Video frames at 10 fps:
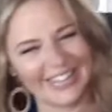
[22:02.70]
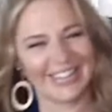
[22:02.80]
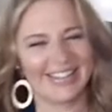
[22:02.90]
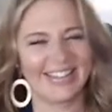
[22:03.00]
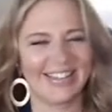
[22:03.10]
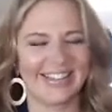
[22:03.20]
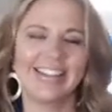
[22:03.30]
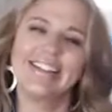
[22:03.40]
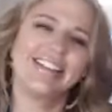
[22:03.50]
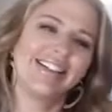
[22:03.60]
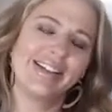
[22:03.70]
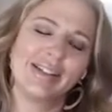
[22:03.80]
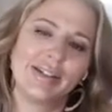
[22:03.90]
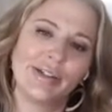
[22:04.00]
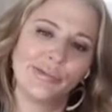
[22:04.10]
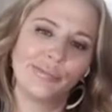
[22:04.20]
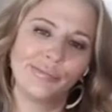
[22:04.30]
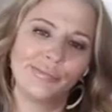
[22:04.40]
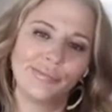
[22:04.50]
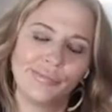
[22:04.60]

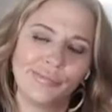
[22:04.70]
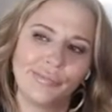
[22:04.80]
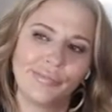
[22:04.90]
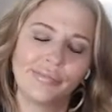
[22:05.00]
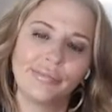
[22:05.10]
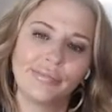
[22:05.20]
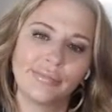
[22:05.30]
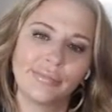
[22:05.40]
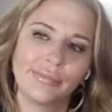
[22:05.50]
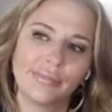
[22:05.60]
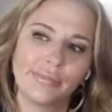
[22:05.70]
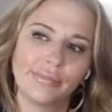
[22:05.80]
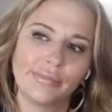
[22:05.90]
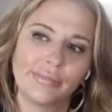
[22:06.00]
The person shown says nothing.